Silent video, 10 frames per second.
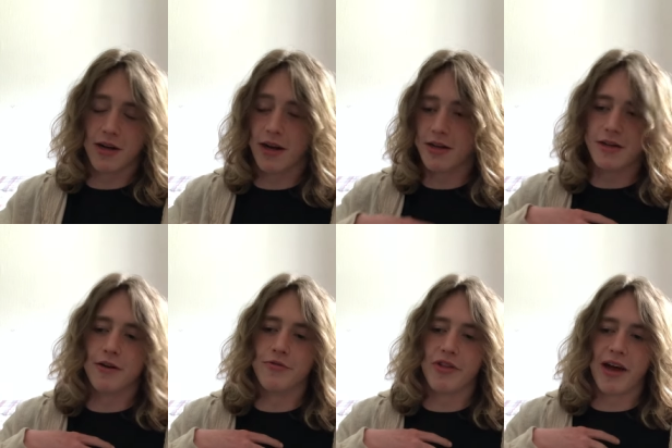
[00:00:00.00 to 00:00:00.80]
I
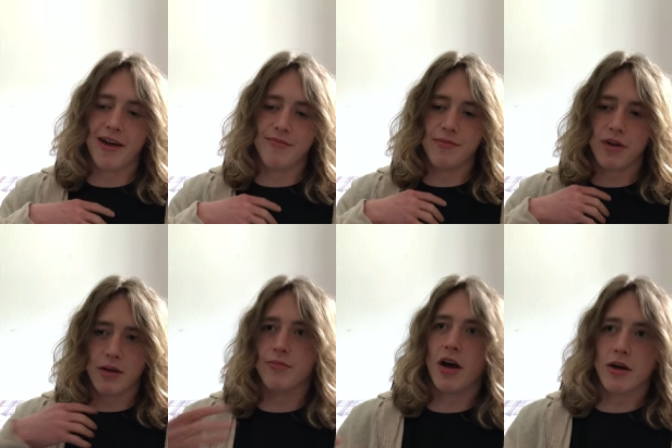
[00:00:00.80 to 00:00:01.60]
know that
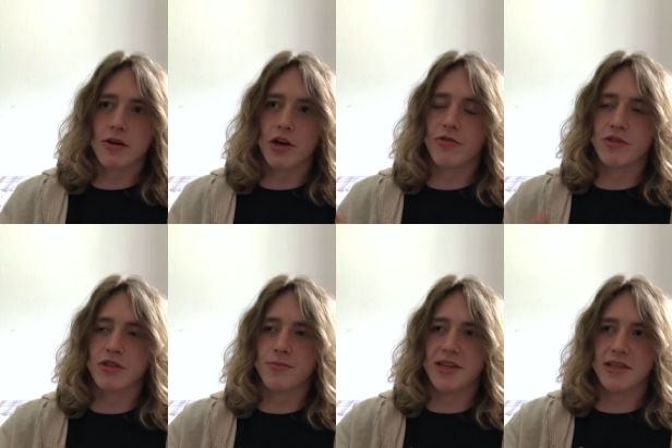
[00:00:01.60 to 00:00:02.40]
I'm not going to
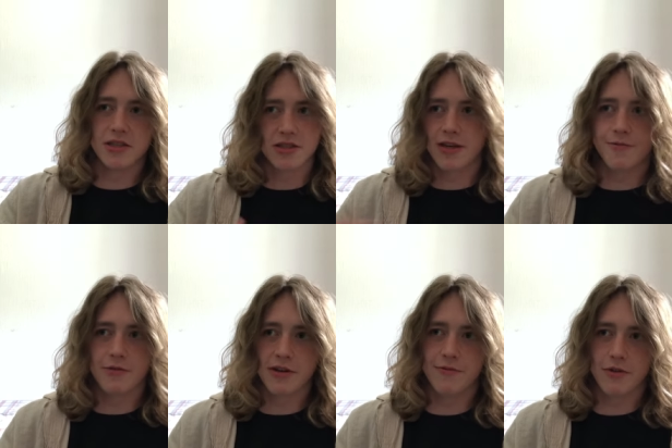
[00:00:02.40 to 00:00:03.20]
be
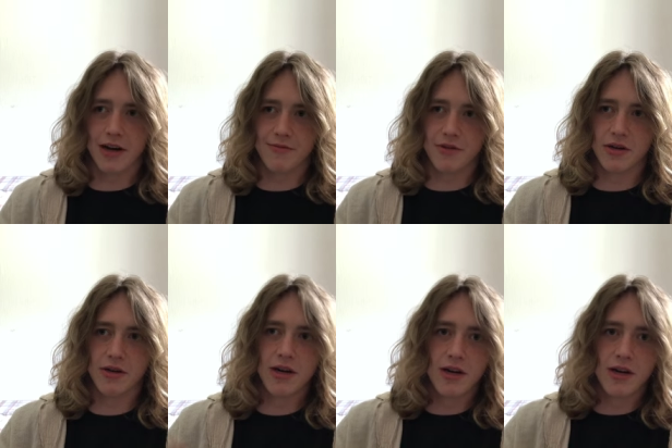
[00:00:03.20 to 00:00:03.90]
suffering forever.